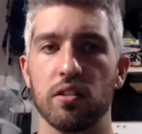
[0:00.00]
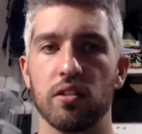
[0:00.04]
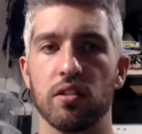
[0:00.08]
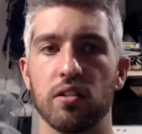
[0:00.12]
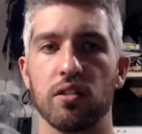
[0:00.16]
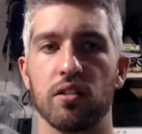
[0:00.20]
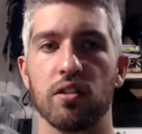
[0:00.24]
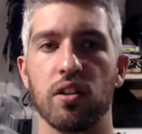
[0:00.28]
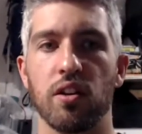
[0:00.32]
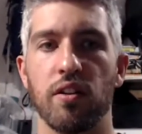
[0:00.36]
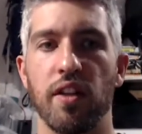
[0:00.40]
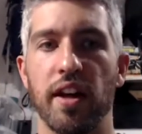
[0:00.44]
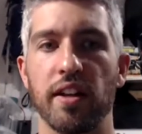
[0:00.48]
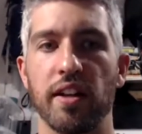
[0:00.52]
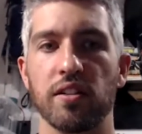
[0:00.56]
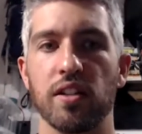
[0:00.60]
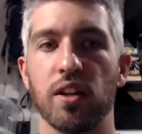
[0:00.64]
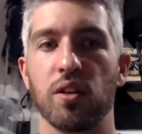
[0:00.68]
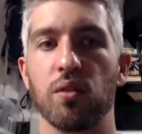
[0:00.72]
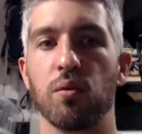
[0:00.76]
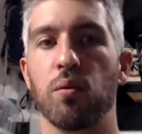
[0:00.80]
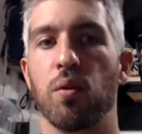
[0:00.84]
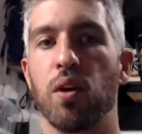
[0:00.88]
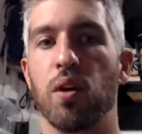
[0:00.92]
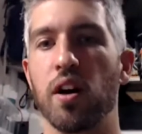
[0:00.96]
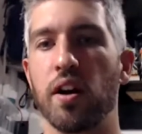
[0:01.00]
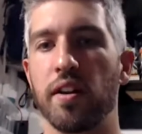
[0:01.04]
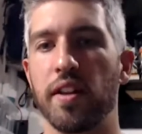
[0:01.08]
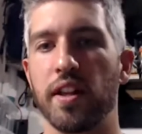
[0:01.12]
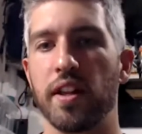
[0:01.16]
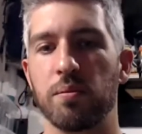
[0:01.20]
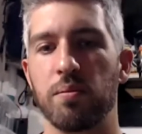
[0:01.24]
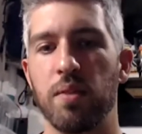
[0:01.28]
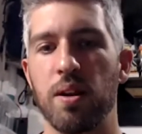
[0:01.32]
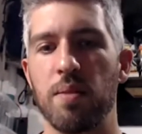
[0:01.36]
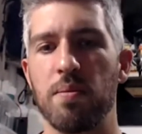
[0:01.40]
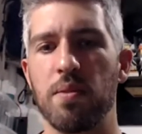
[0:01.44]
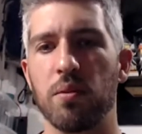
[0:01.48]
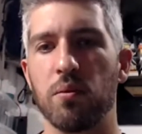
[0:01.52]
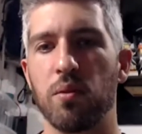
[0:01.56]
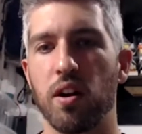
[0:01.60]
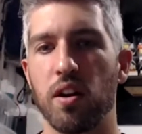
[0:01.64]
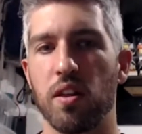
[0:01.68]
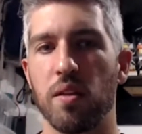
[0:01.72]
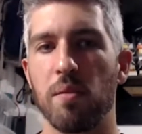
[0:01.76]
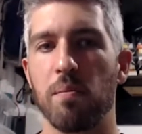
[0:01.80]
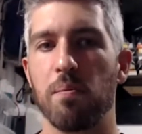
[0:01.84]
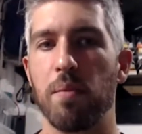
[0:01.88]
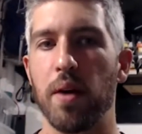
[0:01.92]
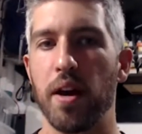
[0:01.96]
So that's maybe one of
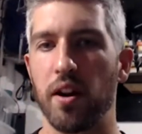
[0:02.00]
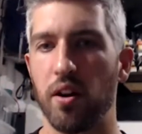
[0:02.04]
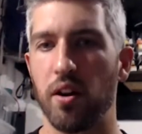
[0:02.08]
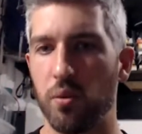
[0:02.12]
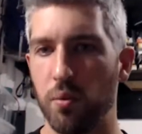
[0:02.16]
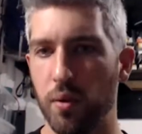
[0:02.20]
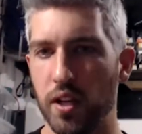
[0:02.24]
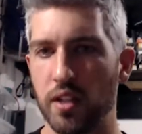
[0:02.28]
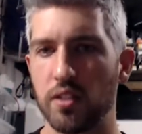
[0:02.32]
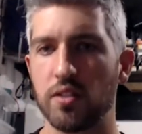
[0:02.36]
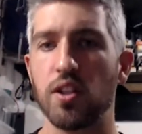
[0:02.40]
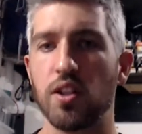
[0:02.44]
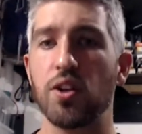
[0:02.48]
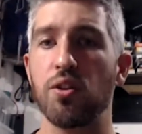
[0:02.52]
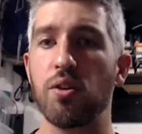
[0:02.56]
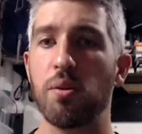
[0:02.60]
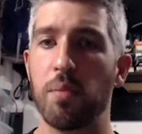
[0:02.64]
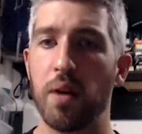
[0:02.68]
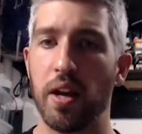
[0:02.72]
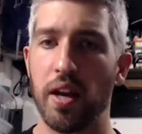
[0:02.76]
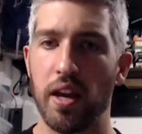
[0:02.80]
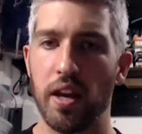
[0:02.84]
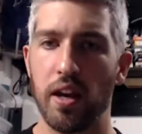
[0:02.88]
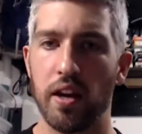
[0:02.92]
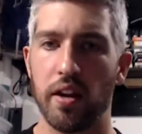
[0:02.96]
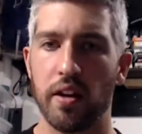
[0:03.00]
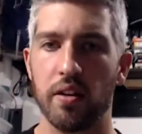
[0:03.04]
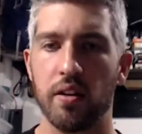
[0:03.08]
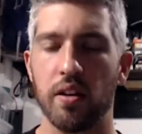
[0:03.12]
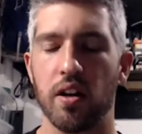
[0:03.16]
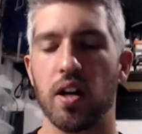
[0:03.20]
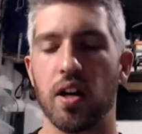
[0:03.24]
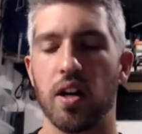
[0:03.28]
the better ways to do it by hand.